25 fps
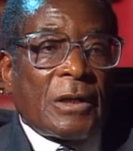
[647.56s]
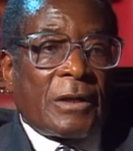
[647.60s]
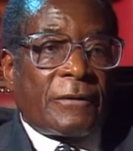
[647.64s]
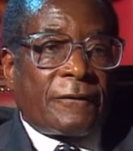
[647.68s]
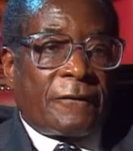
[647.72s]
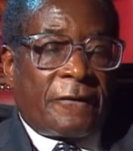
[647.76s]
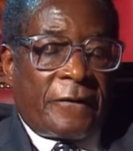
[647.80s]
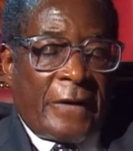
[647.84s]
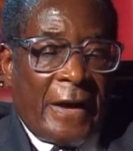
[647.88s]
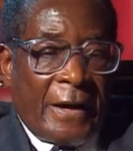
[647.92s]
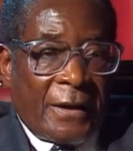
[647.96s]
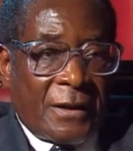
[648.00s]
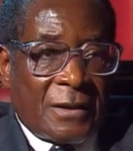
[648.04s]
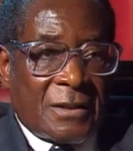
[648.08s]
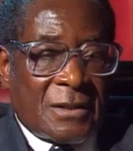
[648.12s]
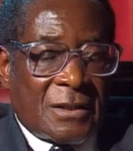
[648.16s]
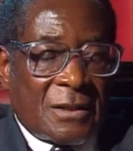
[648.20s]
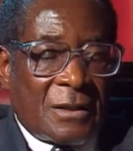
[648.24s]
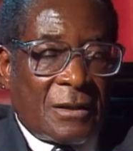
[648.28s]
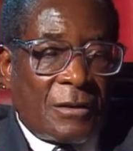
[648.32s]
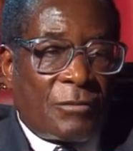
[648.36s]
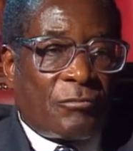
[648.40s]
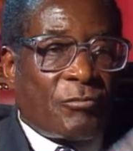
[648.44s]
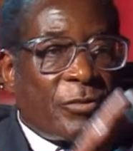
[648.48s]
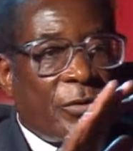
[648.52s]
fact,
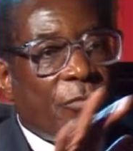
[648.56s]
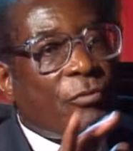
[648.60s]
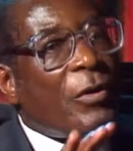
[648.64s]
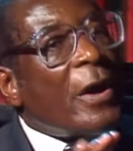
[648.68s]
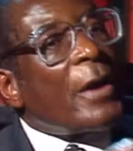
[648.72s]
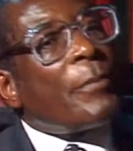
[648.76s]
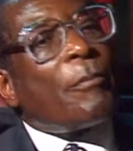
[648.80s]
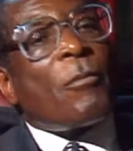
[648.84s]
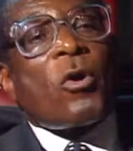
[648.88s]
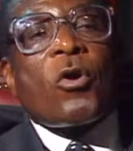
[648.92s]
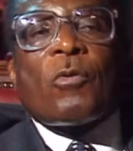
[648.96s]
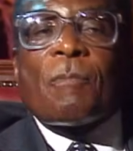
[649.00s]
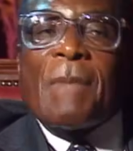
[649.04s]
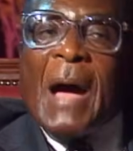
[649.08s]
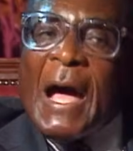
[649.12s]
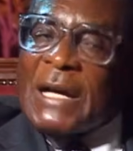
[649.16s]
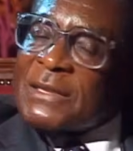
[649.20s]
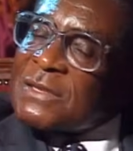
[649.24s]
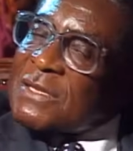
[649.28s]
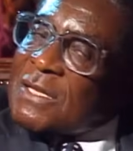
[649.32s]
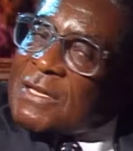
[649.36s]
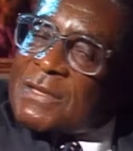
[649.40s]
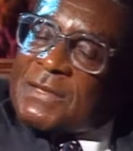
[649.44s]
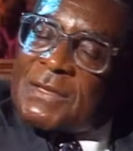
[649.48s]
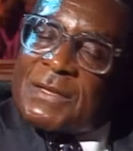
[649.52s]
we were more
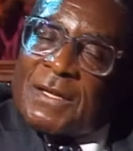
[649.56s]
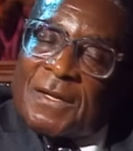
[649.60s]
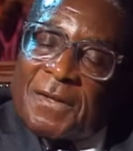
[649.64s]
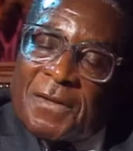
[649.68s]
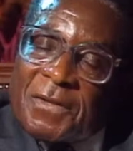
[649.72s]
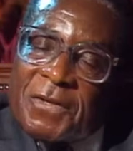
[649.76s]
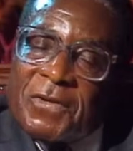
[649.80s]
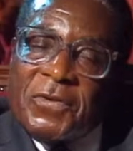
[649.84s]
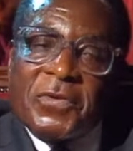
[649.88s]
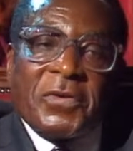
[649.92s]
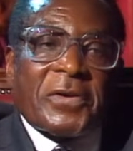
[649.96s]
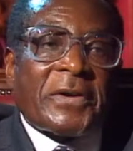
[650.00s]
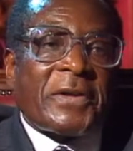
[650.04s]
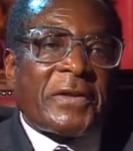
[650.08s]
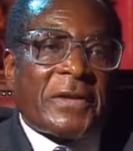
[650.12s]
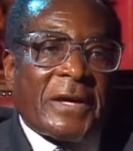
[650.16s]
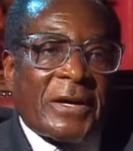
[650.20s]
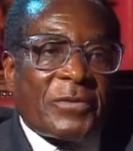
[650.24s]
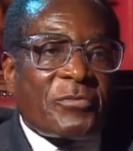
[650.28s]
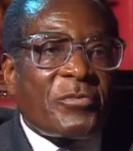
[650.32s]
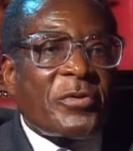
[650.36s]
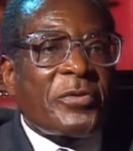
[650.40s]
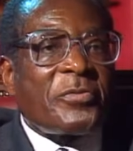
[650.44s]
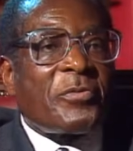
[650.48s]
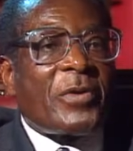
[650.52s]
Marxist in theory
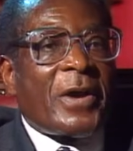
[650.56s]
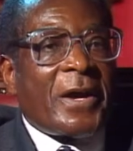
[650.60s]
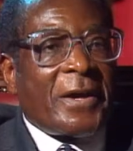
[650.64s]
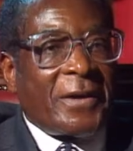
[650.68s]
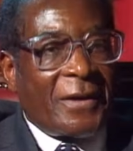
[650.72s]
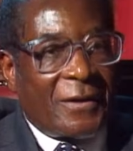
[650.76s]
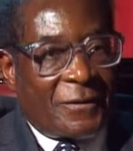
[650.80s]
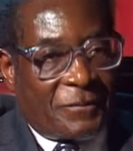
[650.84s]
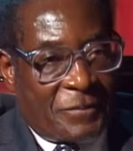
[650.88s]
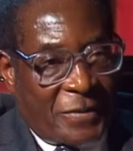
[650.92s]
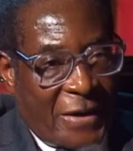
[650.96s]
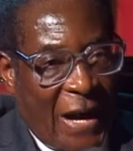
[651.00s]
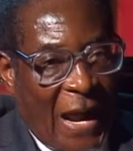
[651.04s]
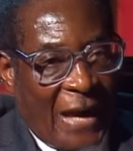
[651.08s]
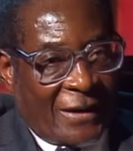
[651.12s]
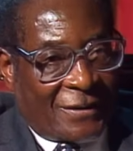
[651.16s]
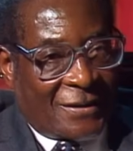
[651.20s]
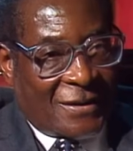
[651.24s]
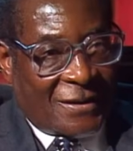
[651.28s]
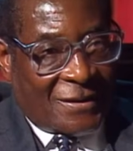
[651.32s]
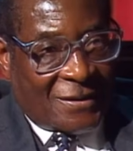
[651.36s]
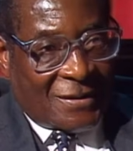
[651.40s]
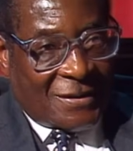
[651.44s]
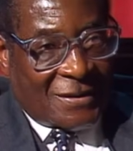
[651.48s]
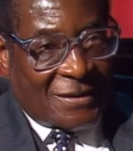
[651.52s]
than we were in
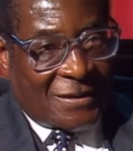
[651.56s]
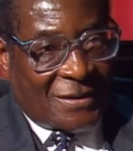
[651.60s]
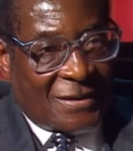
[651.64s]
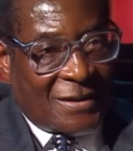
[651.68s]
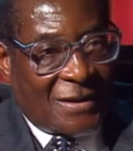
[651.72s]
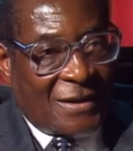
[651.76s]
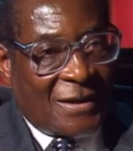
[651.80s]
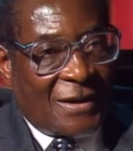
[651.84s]
practice.